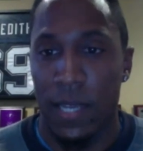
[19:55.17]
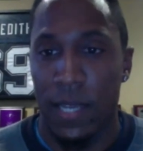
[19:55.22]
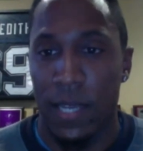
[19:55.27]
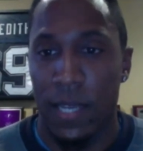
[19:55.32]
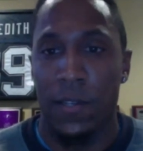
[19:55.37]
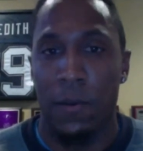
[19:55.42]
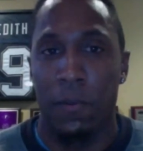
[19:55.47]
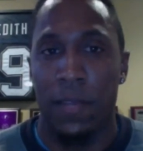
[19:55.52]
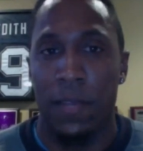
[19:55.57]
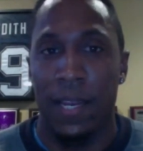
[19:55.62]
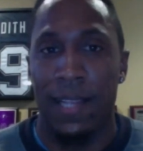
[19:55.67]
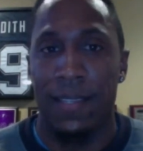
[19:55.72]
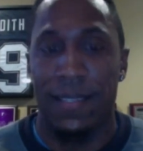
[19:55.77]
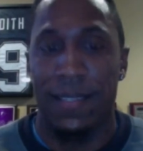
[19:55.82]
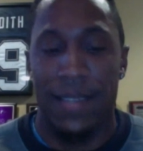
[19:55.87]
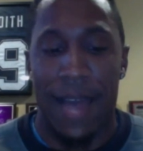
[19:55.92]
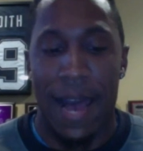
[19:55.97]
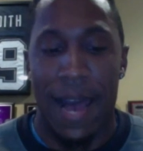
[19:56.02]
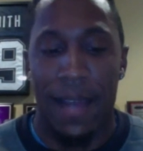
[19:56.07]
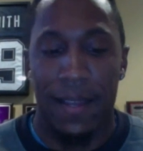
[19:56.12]
and so that
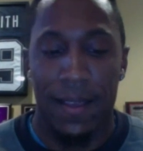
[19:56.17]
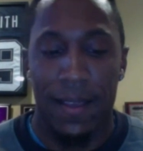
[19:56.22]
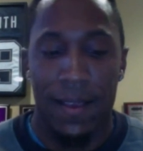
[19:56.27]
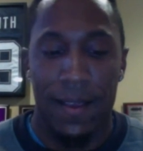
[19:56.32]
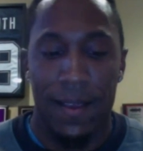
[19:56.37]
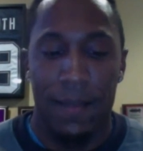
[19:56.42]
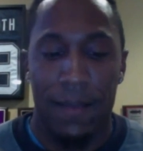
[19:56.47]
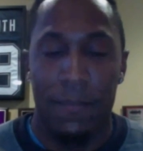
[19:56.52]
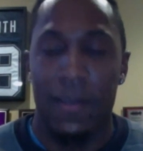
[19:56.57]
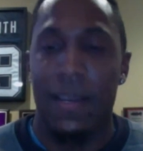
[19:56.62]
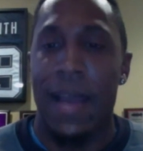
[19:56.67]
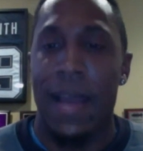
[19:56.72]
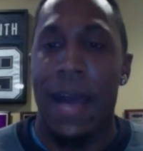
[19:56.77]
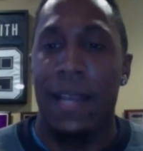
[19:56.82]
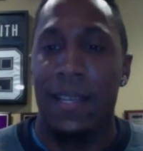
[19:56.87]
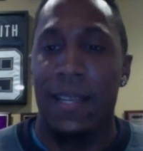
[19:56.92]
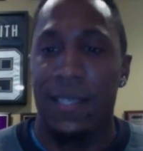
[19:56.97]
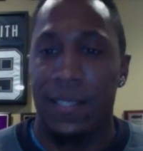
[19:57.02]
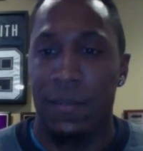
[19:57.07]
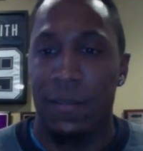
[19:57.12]
it's not
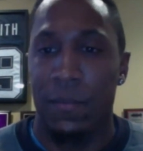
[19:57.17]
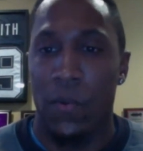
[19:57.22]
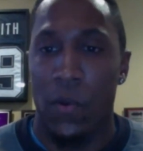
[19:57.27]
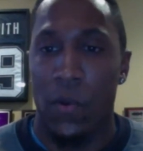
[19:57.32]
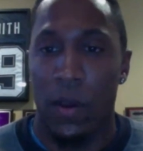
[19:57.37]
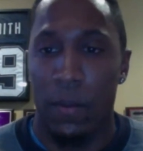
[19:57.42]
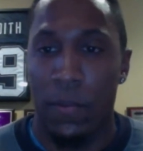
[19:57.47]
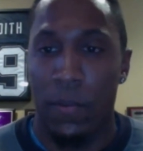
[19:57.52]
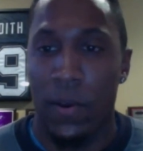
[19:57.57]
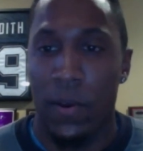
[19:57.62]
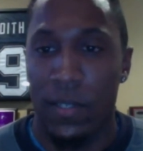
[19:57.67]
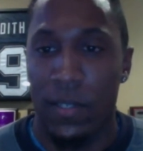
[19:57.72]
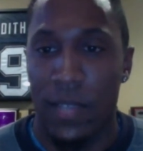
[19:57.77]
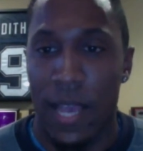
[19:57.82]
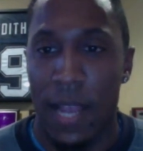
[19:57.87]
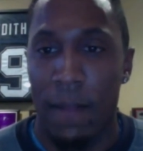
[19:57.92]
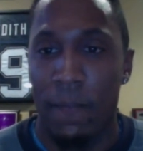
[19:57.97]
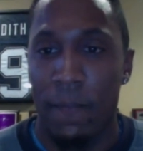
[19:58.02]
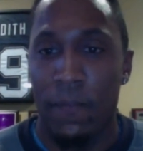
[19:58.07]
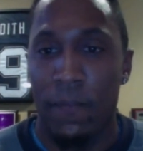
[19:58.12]
monotonous and boring per
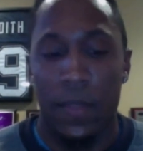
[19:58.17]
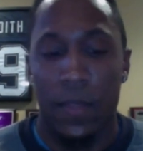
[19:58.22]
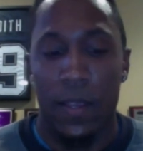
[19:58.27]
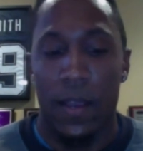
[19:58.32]
se,